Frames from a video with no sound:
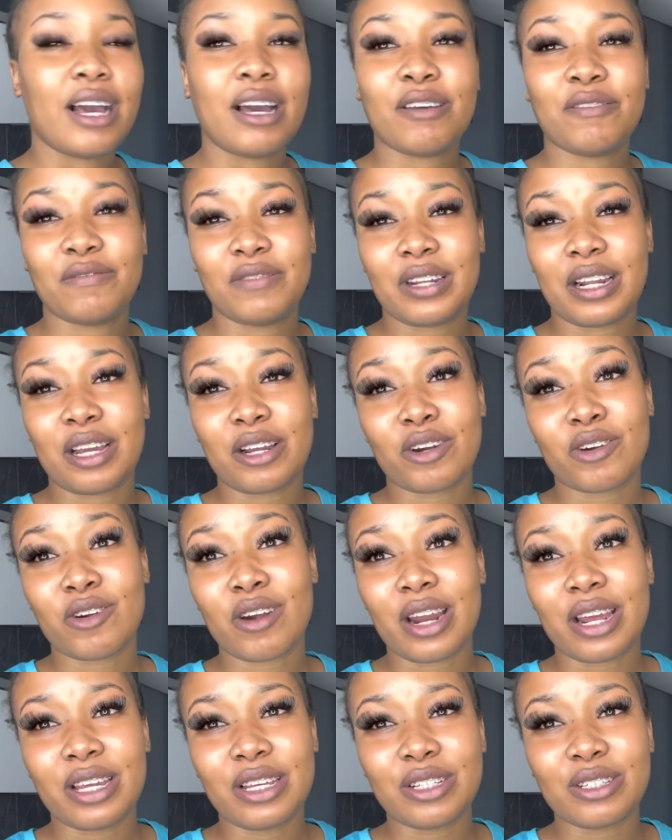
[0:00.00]
I feel like
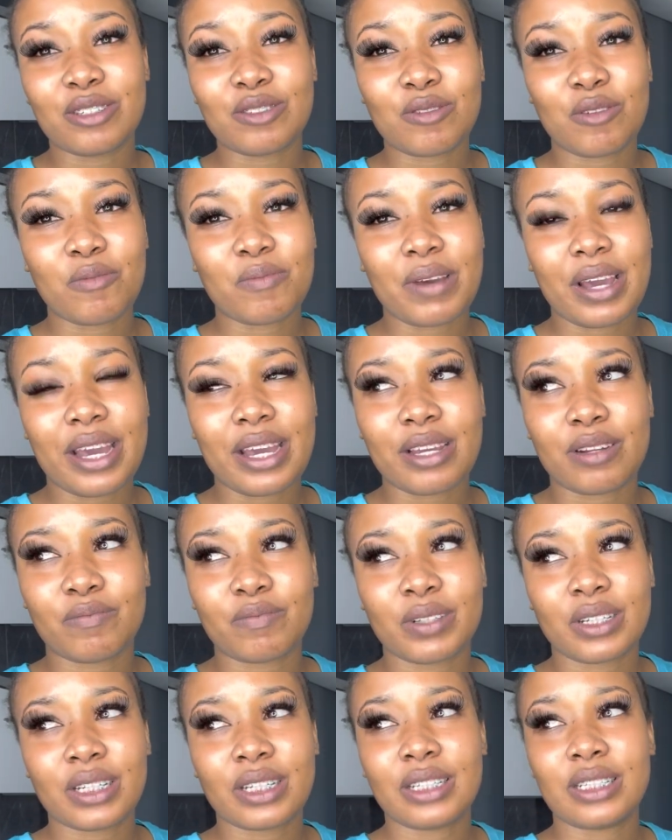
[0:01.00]
crying so bad
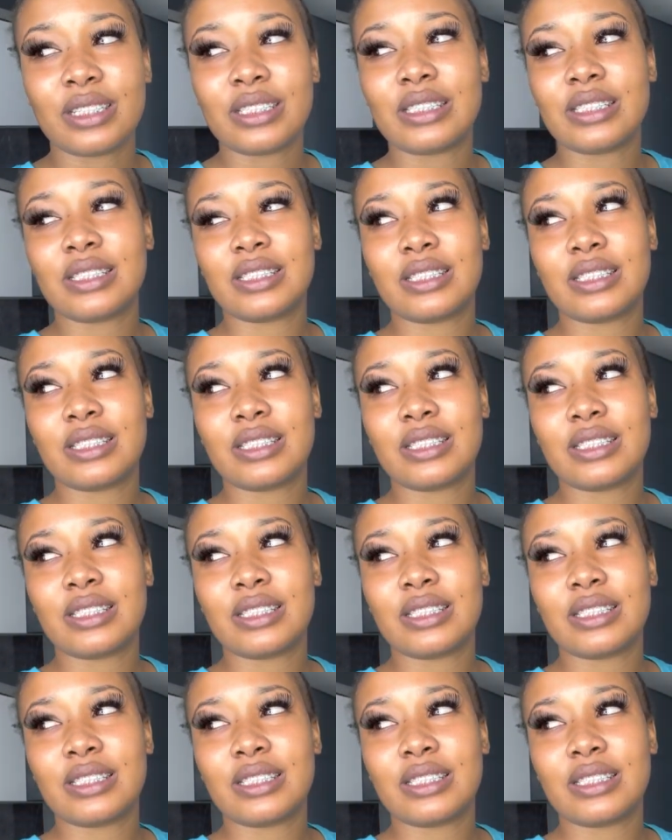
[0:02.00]
because